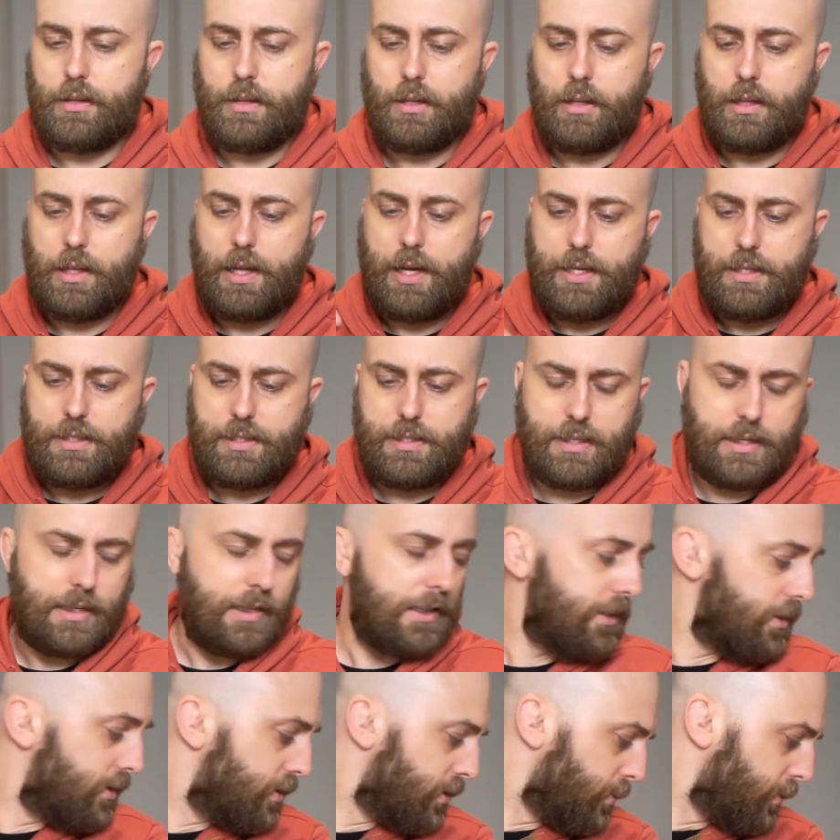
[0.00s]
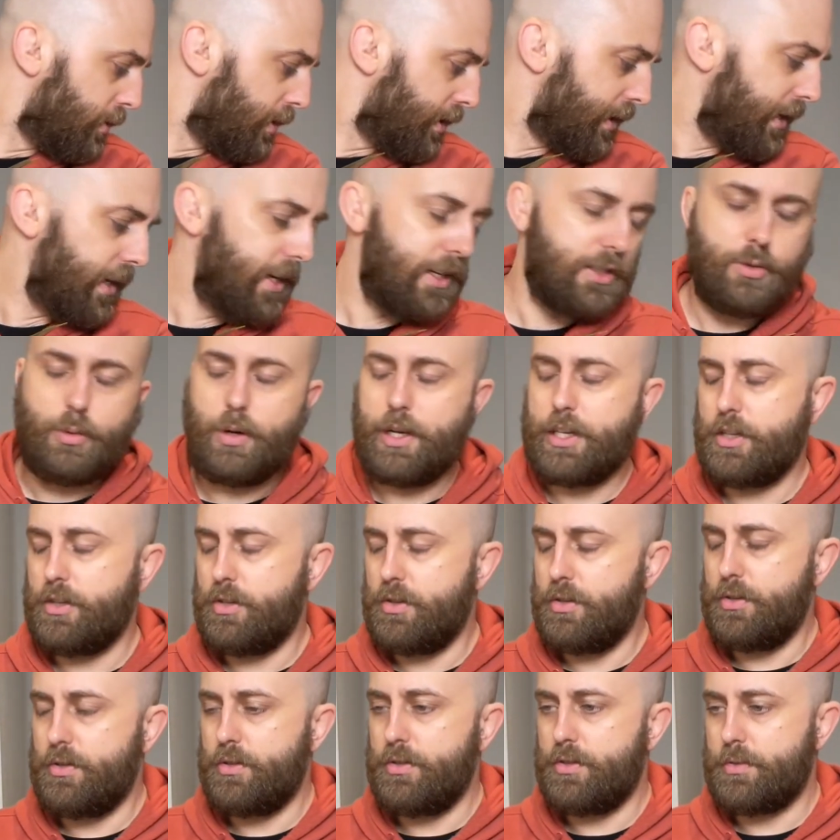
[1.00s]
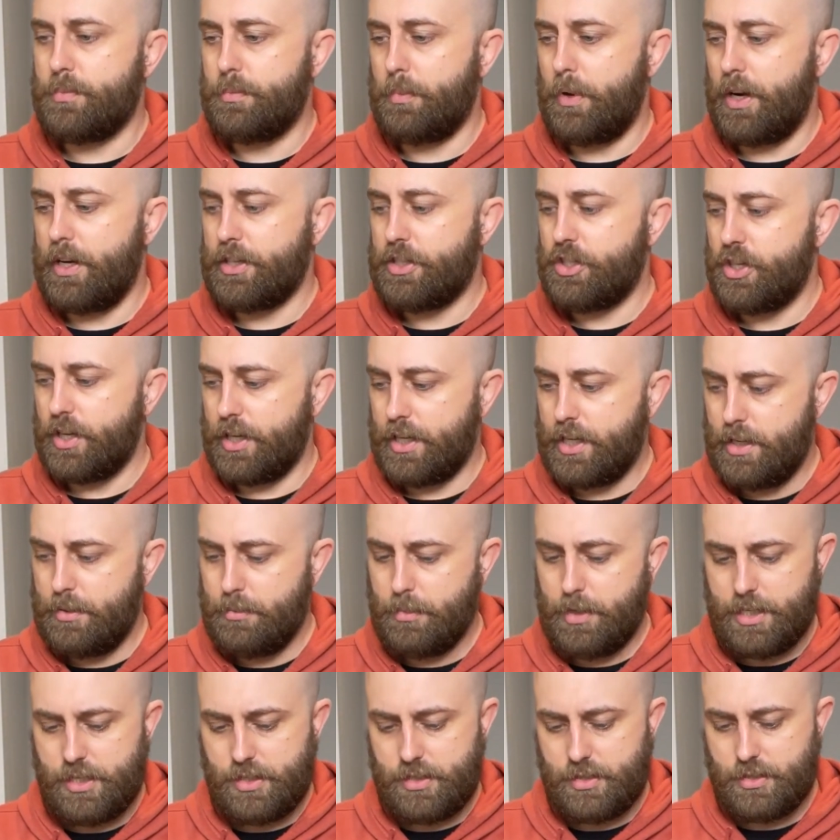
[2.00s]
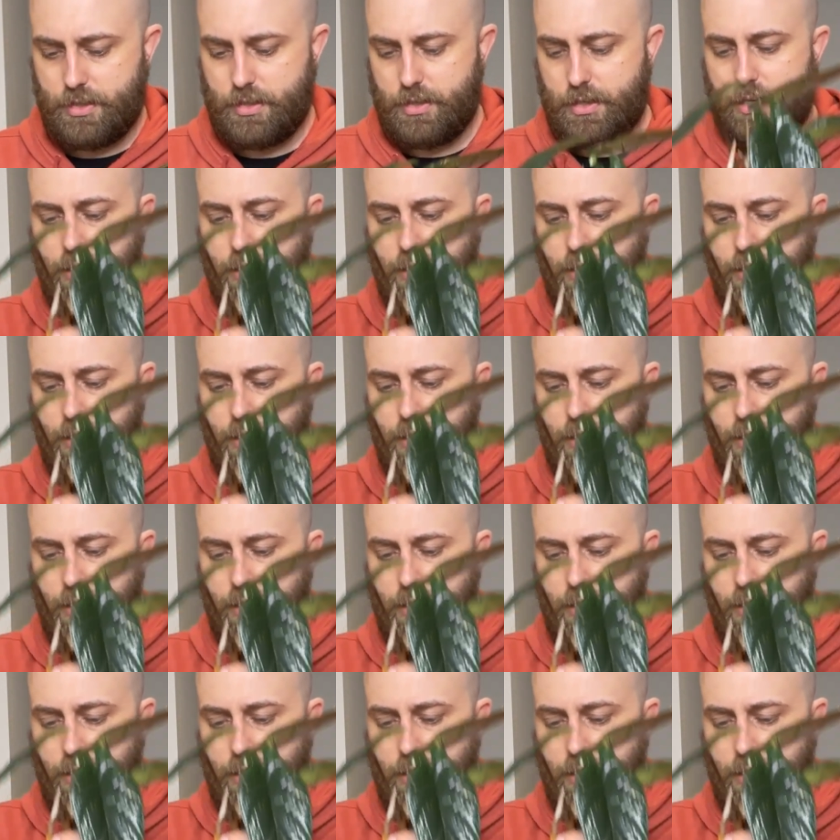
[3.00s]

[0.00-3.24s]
the last thing is to work out, do I use my chunky mix